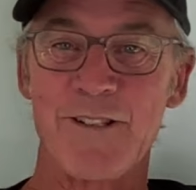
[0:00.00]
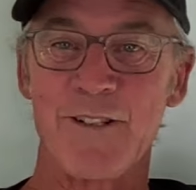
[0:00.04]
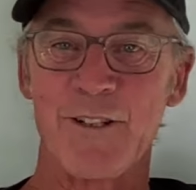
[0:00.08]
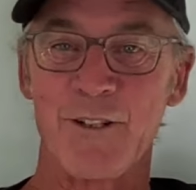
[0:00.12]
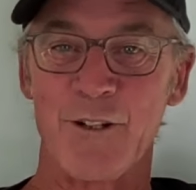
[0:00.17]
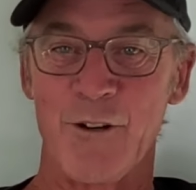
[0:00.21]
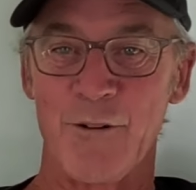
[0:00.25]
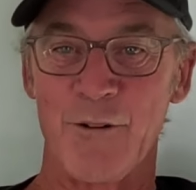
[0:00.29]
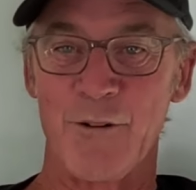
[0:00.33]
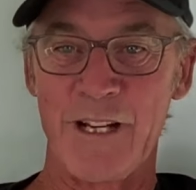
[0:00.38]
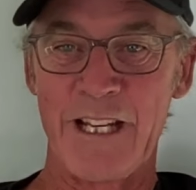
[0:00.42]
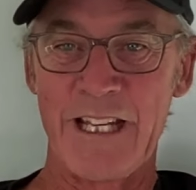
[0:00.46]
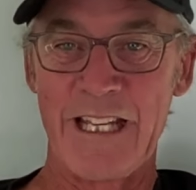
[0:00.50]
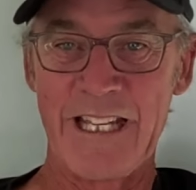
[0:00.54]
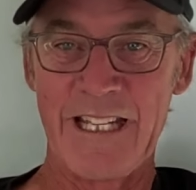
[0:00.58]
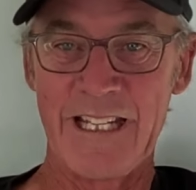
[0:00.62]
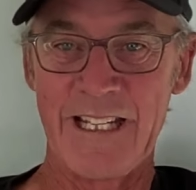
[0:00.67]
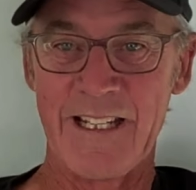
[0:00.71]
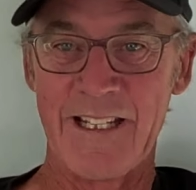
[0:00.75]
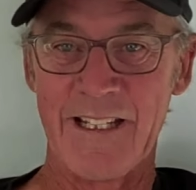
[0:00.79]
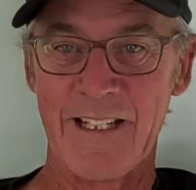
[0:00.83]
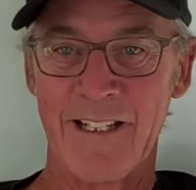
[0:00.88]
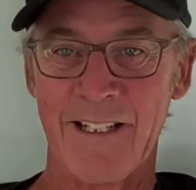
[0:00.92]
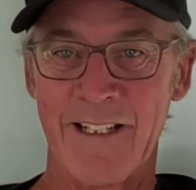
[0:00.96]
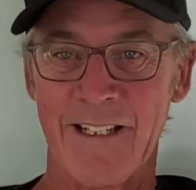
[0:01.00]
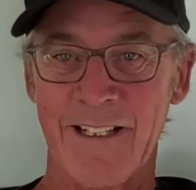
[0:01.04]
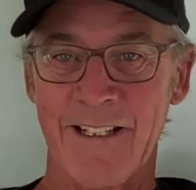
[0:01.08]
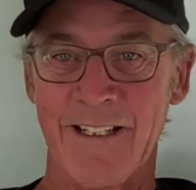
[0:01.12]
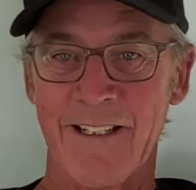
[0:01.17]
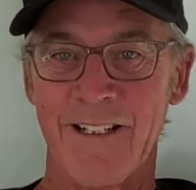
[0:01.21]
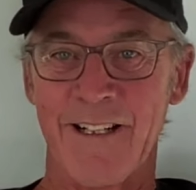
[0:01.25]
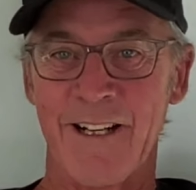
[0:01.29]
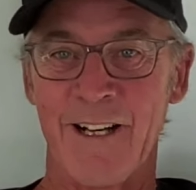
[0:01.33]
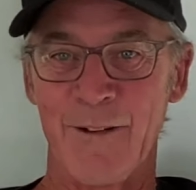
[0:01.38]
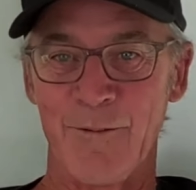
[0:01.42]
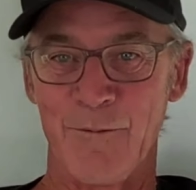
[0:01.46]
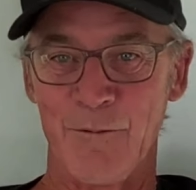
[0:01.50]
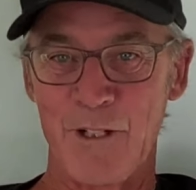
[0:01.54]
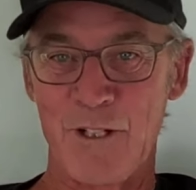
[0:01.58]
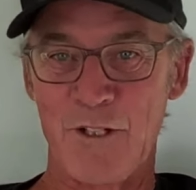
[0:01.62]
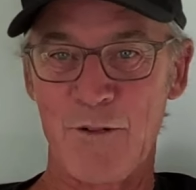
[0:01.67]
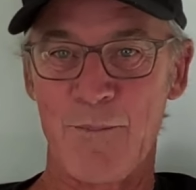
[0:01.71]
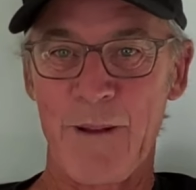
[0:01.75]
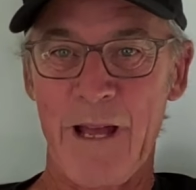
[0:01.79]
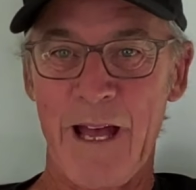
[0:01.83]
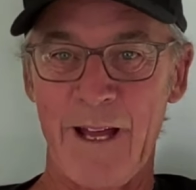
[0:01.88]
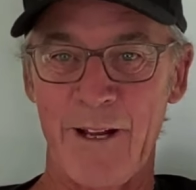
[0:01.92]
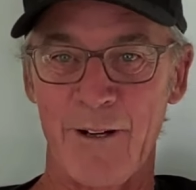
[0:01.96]
agreed on which
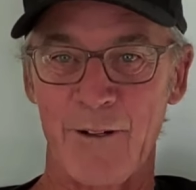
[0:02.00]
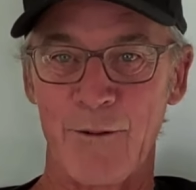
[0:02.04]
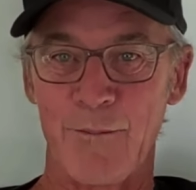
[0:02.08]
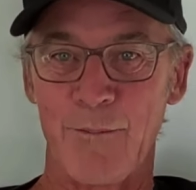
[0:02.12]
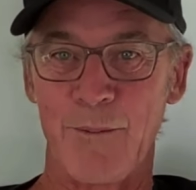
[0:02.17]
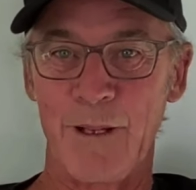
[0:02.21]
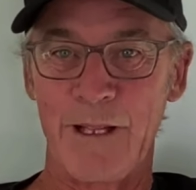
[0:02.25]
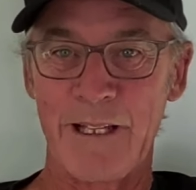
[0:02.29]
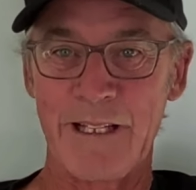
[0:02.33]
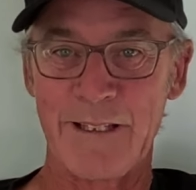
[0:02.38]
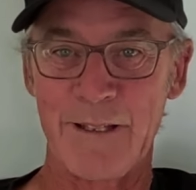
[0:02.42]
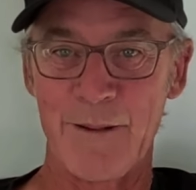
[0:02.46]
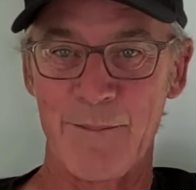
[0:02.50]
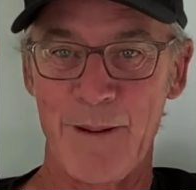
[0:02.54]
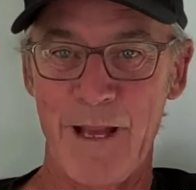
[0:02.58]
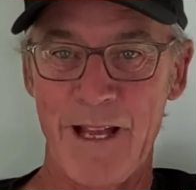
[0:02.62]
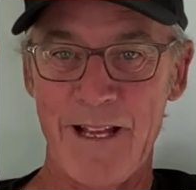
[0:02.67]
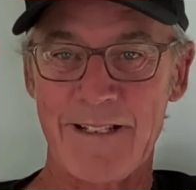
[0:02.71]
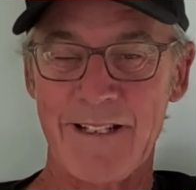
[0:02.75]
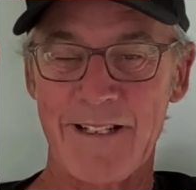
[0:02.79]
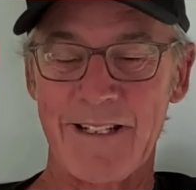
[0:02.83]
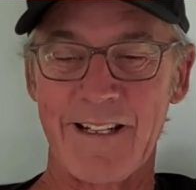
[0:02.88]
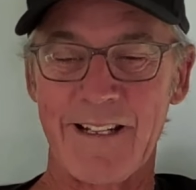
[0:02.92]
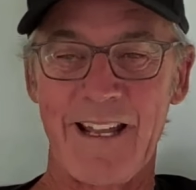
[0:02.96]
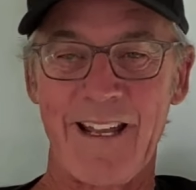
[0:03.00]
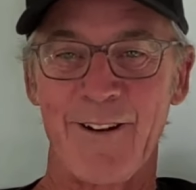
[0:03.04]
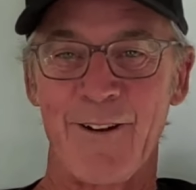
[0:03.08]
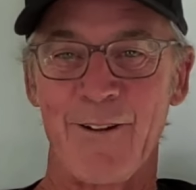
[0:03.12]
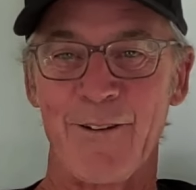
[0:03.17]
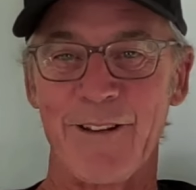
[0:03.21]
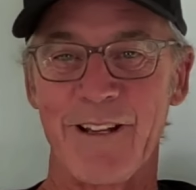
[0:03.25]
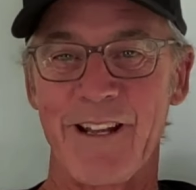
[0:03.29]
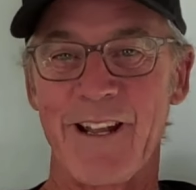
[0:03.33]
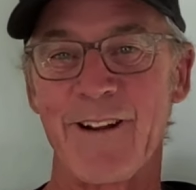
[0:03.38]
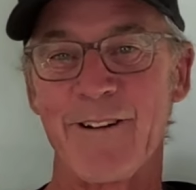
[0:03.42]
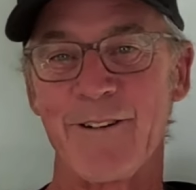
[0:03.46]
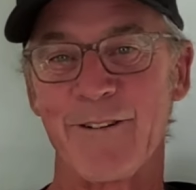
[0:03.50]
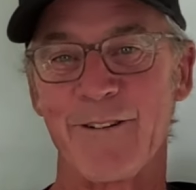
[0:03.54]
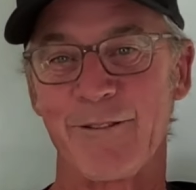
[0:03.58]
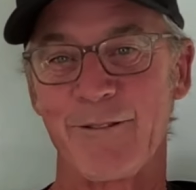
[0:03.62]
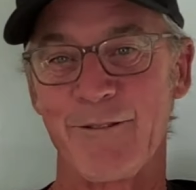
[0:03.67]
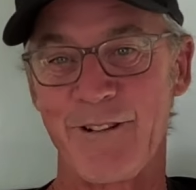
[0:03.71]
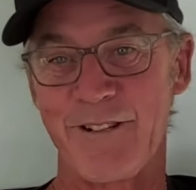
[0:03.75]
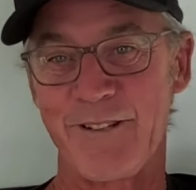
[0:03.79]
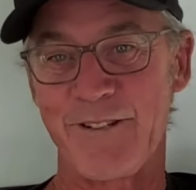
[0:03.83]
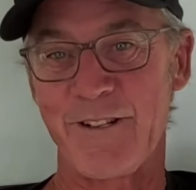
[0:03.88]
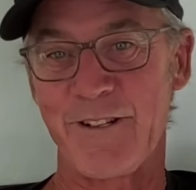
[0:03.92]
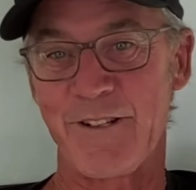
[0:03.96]
paddle played the best and had all the
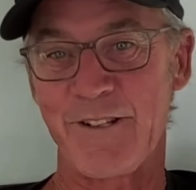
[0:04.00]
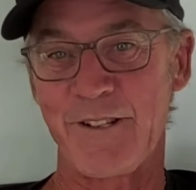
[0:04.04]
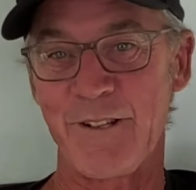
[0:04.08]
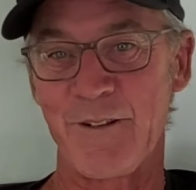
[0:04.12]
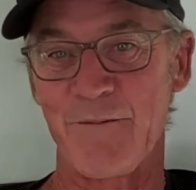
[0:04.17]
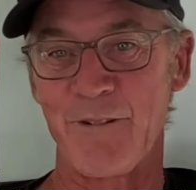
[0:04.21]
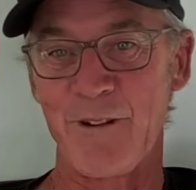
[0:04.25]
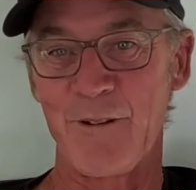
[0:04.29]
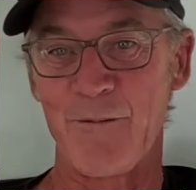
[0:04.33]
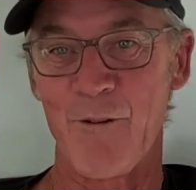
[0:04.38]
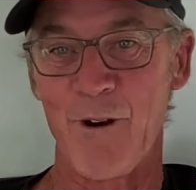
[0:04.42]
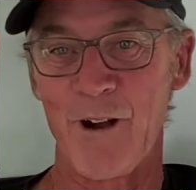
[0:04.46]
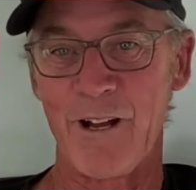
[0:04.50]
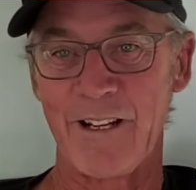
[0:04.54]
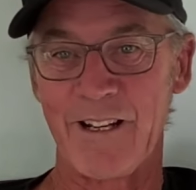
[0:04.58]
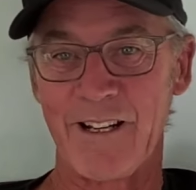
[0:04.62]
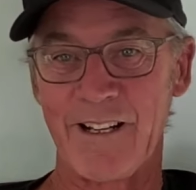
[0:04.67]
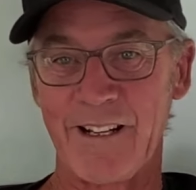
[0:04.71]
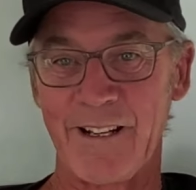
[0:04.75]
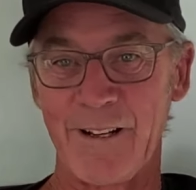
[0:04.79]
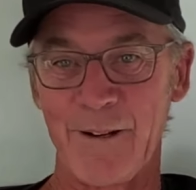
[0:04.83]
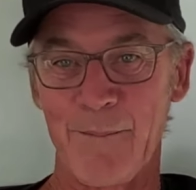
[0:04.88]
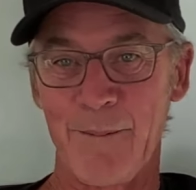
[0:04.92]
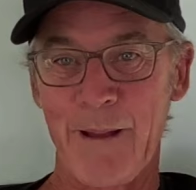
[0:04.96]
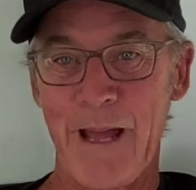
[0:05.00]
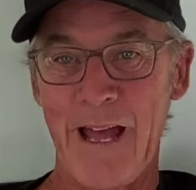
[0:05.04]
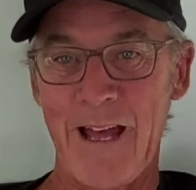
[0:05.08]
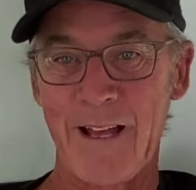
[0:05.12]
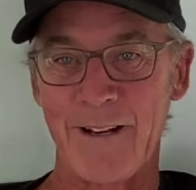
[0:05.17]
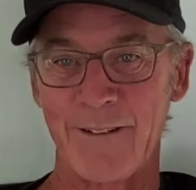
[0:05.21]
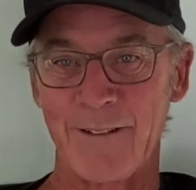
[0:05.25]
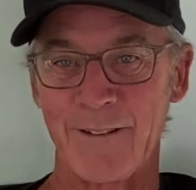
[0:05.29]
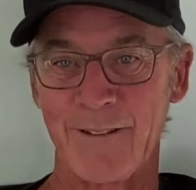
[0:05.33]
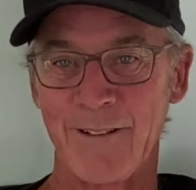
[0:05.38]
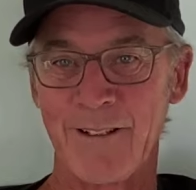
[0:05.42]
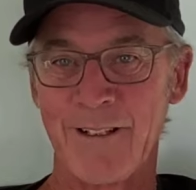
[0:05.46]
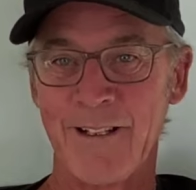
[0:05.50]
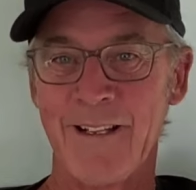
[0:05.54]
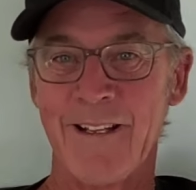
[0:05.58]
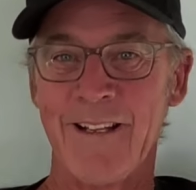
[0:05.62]
characteristics that we wanted in a paddle.